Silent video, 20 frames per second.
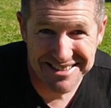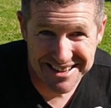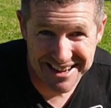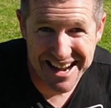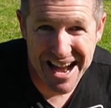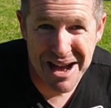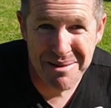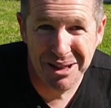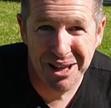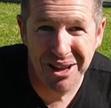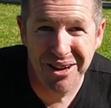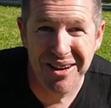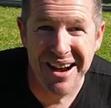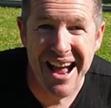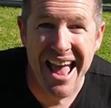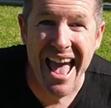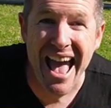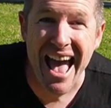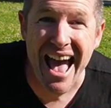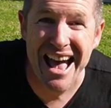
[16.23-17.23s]
So come along
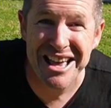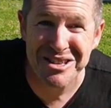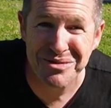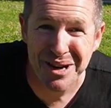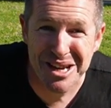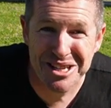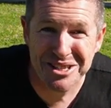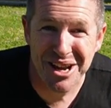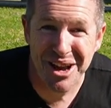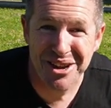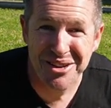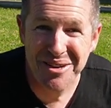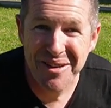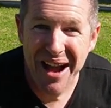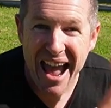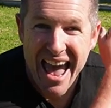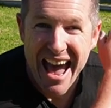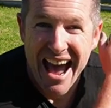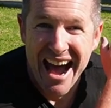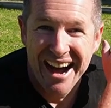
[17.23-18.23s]
as we show
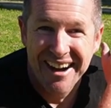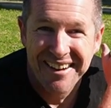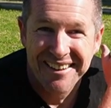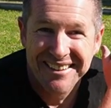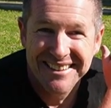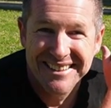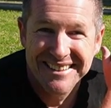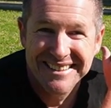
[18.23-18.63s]
you how.